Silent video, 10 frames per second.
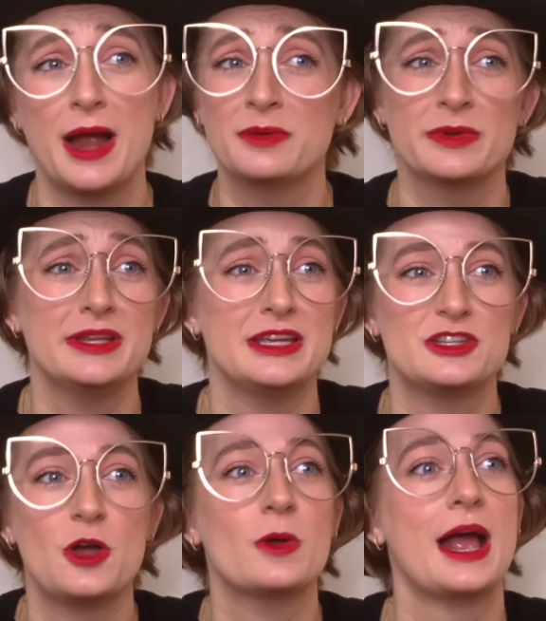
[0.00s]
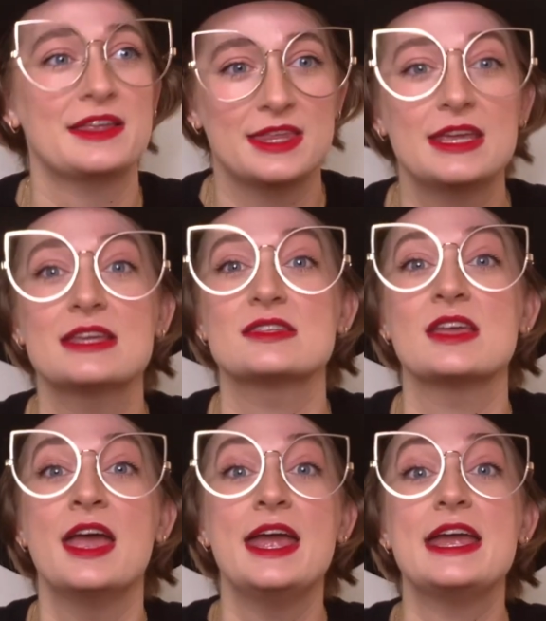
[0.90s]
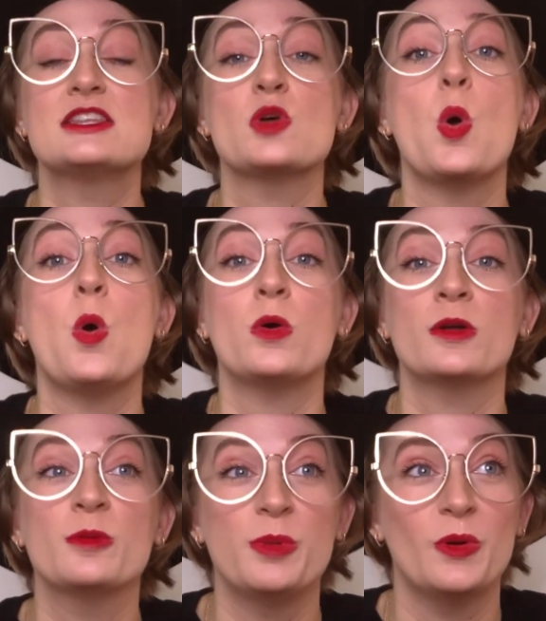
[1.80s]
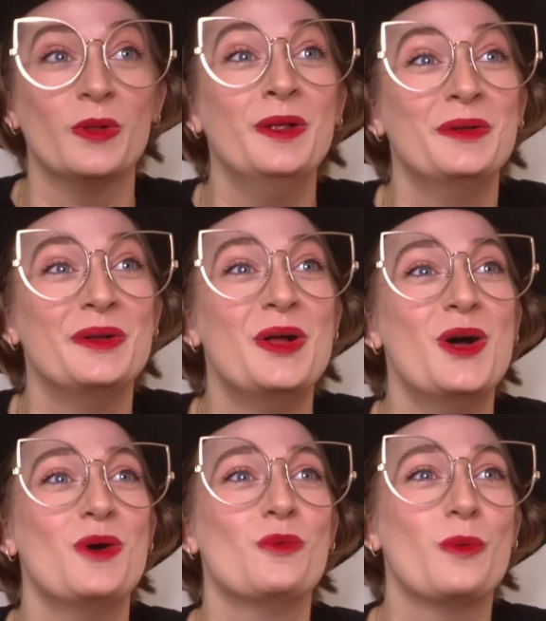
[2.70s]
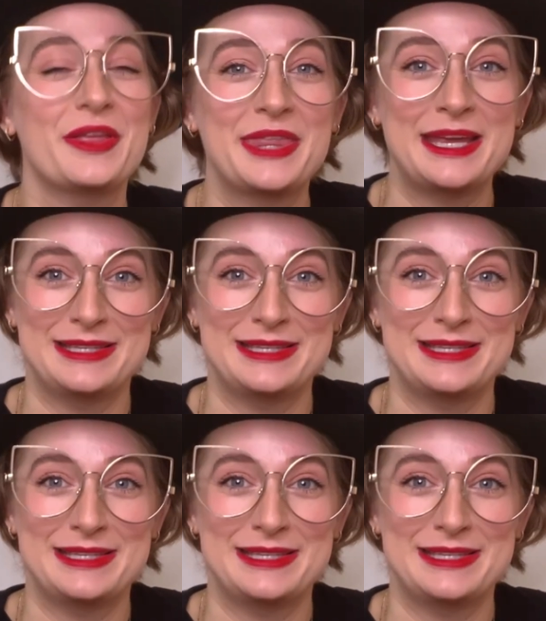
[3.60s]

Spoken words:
I really don't. I think it's horrible what they